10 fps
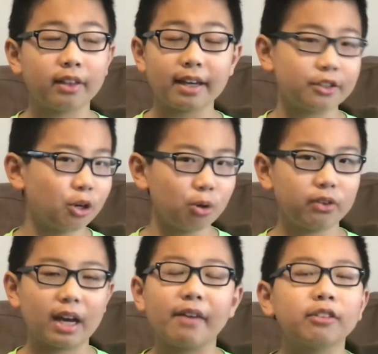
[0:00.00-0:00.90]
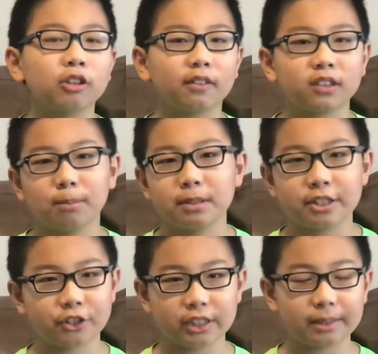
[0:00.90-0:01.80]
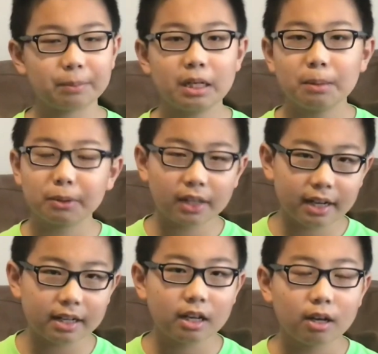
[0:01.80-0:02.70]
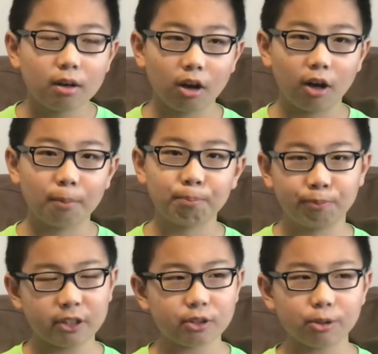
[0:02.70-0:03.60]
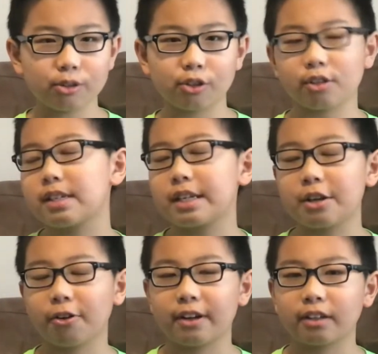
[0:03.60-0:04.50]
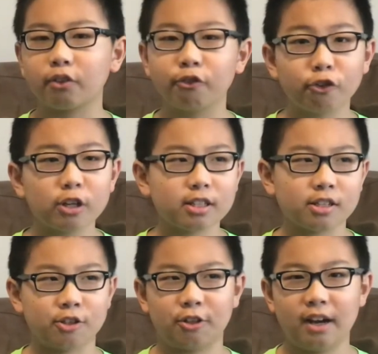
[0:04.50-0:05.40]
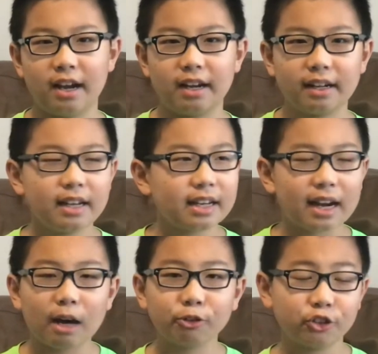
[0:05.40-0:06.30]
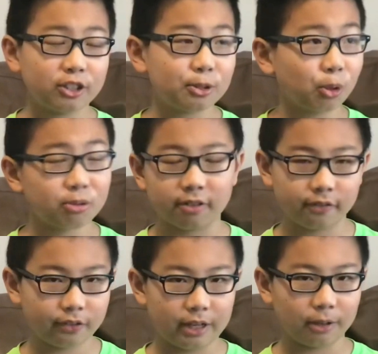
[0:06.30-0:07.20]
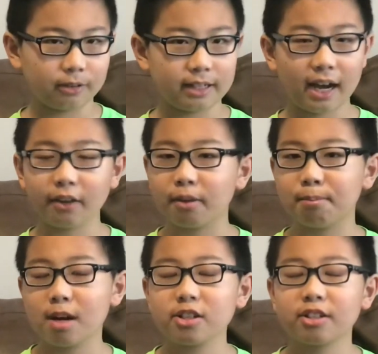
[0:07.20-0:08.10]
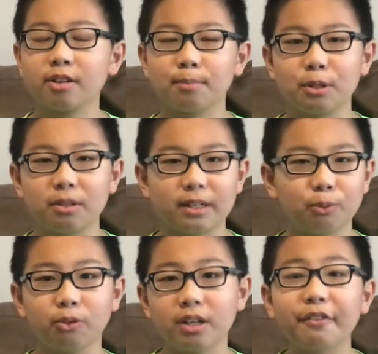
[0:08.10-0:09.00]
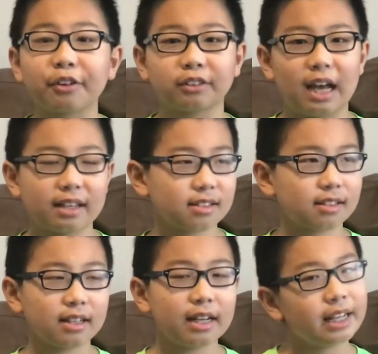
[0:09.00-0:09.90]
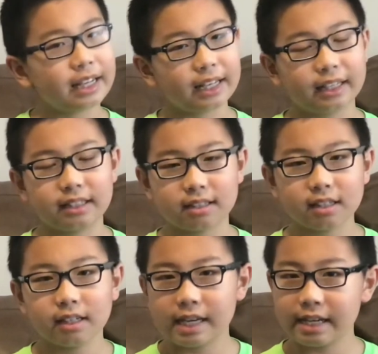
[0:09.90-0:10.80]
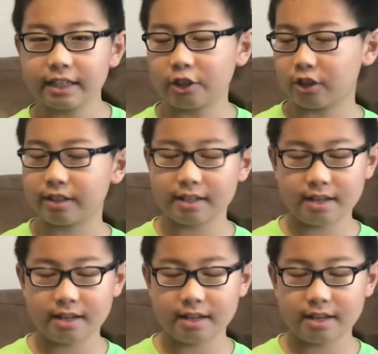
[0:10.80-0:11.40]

know they have a lot of competition. But then Bristol starts hearing voices in her head, and how she's going to fail, and how the magic community will never last. And it just